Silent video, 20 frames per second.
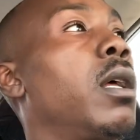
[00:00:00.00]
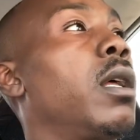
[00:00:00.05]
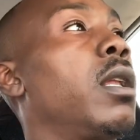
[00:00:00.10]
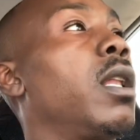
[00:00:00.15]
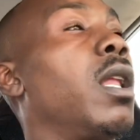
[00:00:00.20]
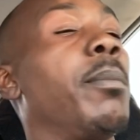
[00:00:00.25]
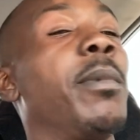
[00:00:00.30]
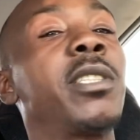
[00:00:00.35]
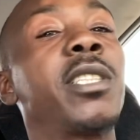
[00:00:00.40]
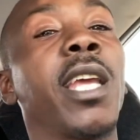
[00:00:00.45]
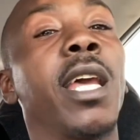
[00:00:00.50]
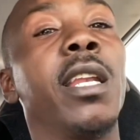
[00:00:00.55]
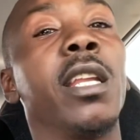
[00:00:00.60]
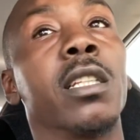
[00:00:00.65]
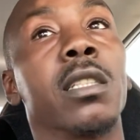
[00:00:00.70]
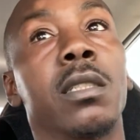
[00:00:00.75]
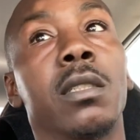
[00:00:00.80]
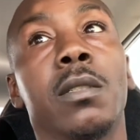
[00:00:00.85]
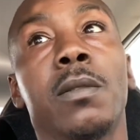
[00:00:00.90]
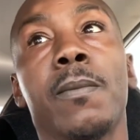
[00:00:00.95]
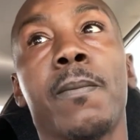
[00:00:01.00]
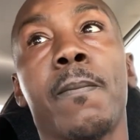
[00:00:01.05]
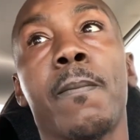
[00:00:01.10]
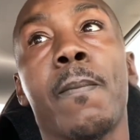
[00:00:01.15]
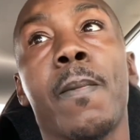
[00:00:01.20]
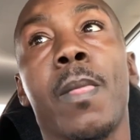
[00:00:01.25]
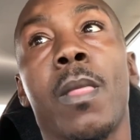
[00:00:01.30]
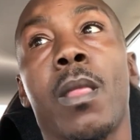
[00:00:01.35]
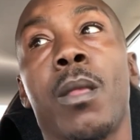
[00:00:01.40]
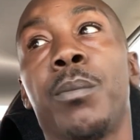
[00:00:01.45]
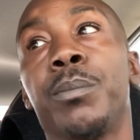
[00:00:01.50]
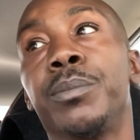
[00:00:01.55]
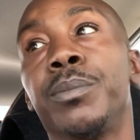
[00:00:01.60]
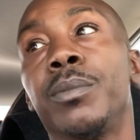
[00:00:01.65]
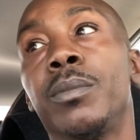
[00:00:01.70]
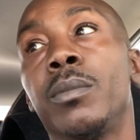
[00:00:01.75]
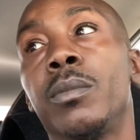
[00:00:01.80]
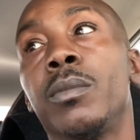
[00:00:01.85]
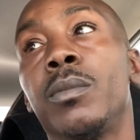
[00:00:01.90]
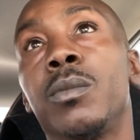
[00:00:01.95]
Let me say this.
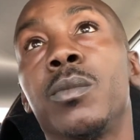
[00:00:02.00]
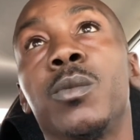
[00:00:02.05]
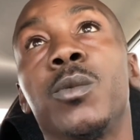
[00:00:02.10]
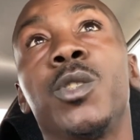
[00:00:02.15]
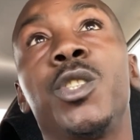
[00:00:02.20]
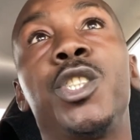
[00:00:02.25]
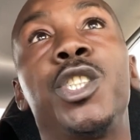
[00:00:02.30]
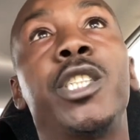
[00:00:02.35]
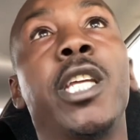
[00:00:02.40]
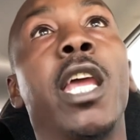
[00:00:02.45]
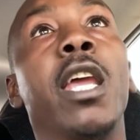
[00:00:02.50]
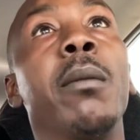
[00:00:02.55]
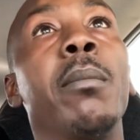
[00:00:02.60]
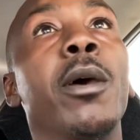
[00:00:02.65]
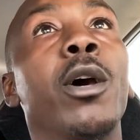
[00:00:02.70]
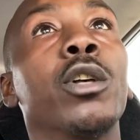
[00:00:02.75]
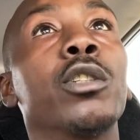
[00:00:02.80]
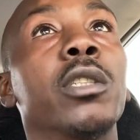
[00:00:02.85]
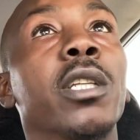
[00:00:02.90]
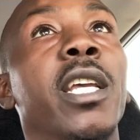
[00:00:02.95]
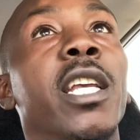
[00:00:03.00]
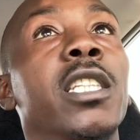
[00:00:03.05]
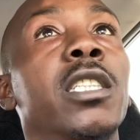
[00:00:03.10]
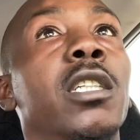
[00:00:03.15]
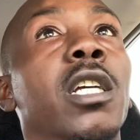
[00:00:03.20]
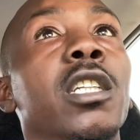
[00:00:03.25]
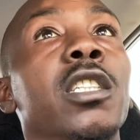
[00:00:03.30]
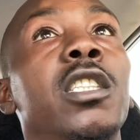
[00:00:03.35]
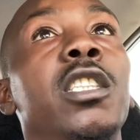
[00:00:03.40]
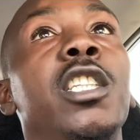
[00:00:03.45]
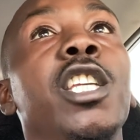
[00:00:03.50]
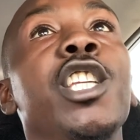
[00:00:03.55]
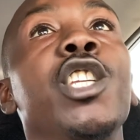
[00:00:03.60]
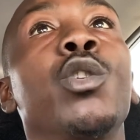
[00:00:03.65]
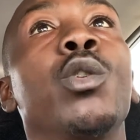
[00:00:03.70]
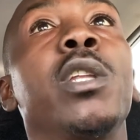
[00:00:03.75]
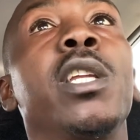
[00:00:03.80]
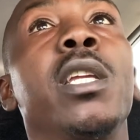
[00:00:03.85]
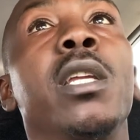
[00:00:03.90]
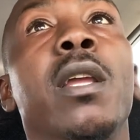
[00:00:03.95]
JAE MILLZ is
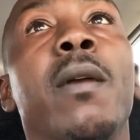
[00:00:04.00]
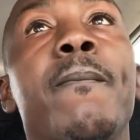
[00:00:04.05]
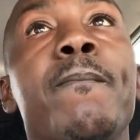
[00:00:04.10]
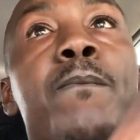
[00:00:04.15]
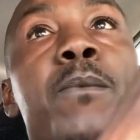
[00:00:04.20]
continually,